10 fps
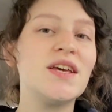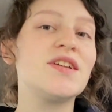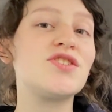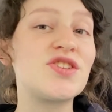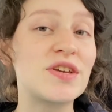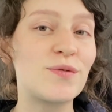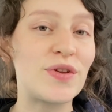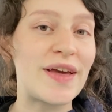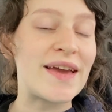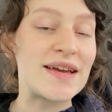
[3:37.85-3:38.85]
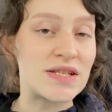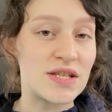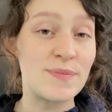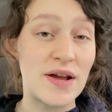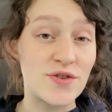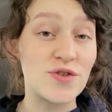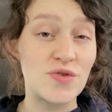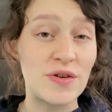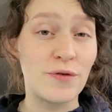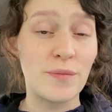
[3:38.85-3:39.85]
Chick-fil-A is a special
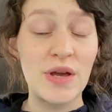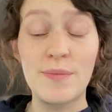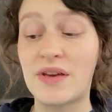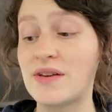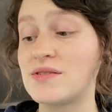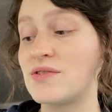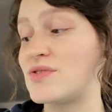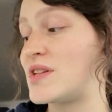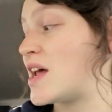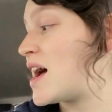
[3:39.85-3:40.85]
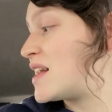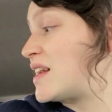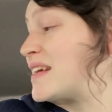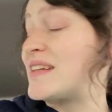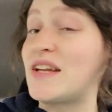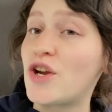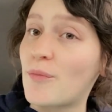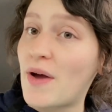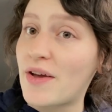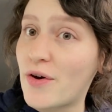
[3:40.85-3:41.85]
treat for me because there's none near
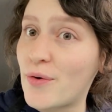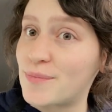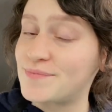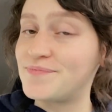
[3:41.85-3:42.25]
my home.